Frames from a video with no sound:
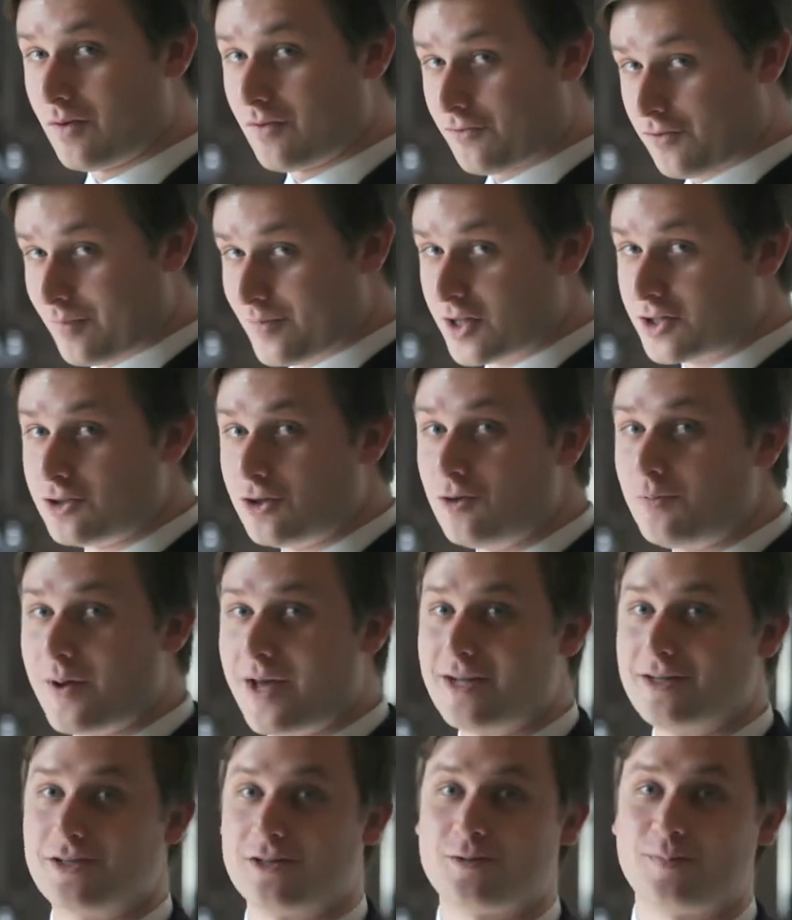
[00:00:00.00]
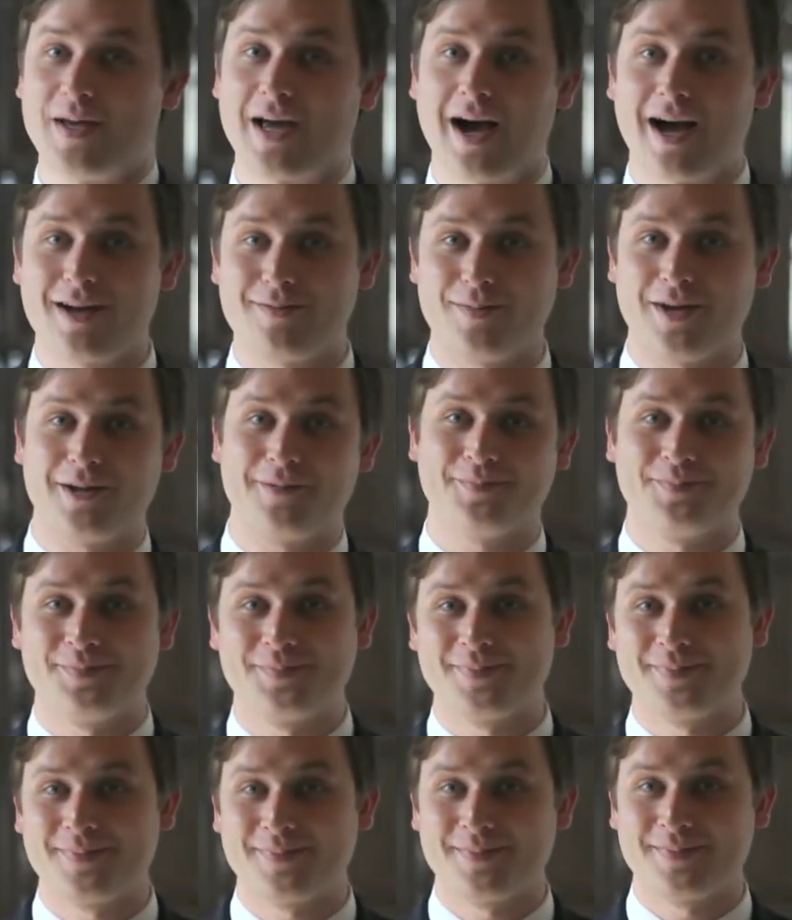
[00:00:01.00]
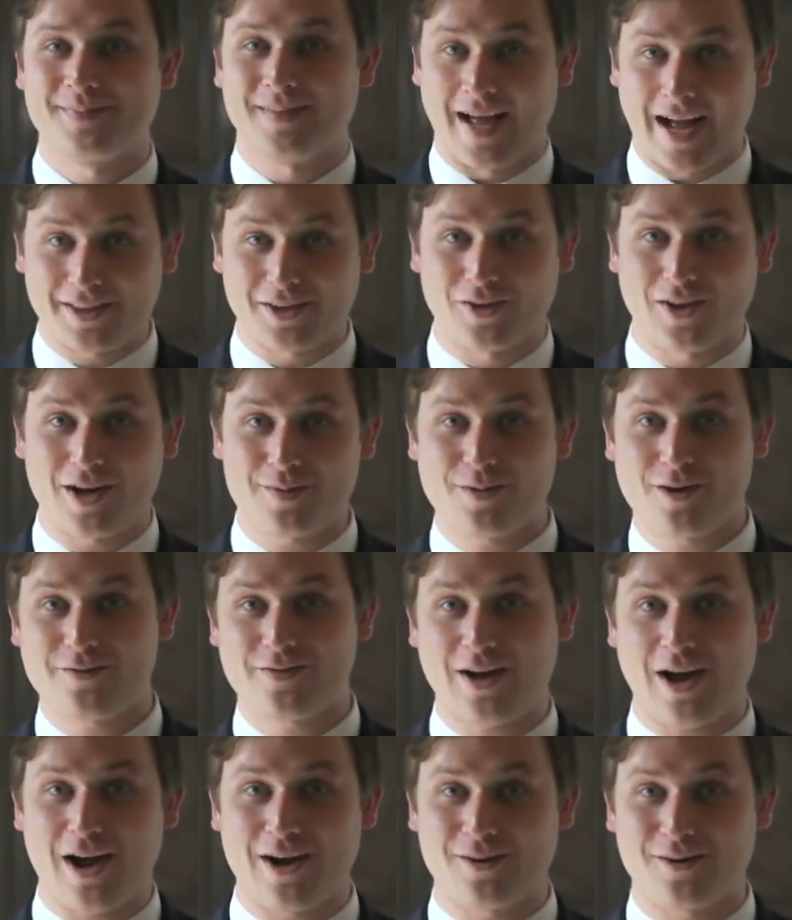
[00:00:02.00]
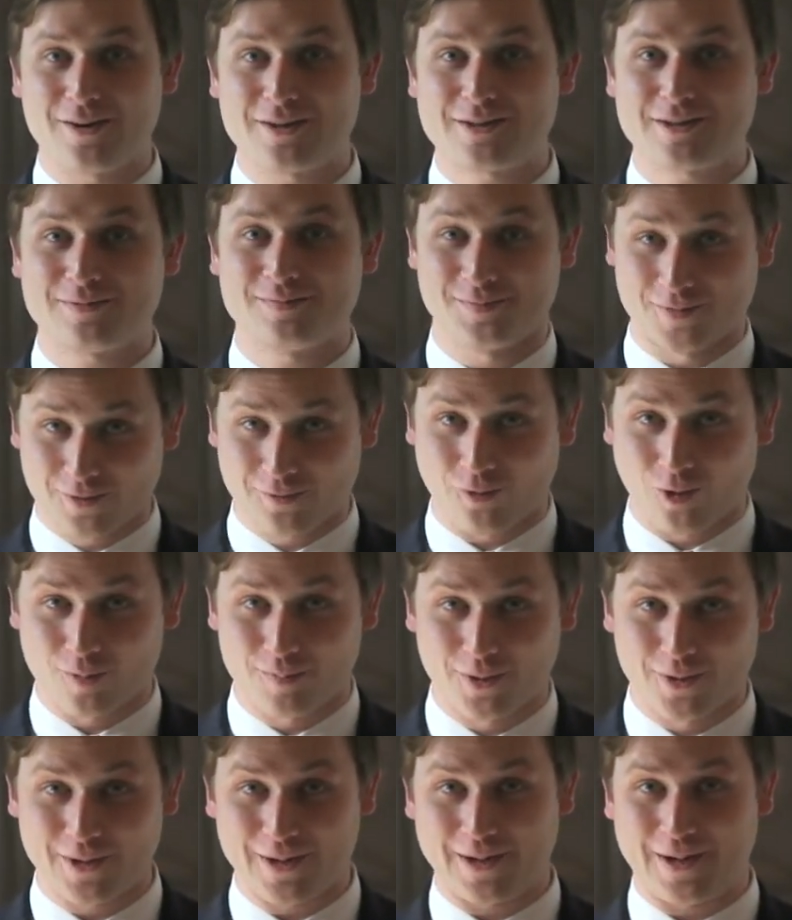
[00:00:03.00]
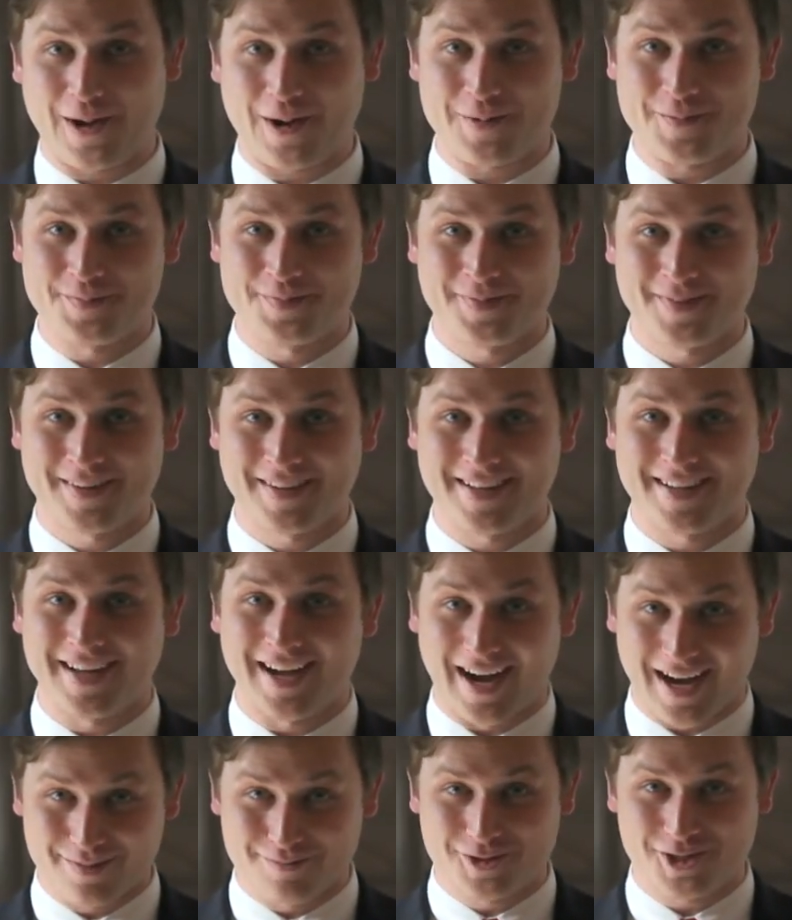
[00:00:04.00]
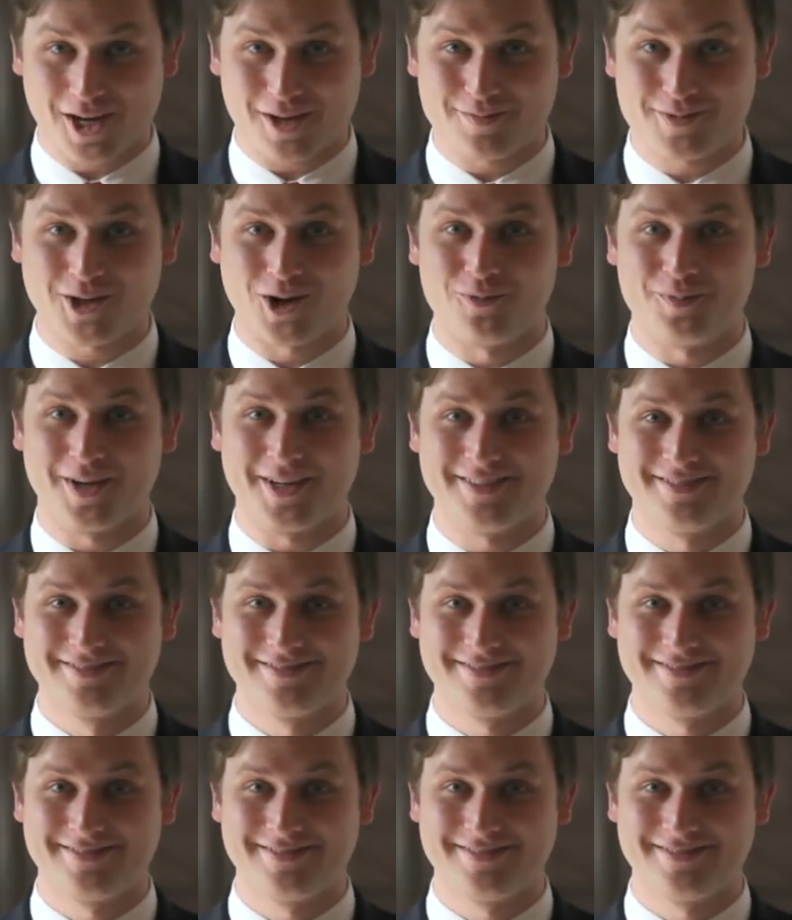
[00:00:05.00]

from the two pages behind me. At the Library of Congress for Politico, I'm James Hohmann.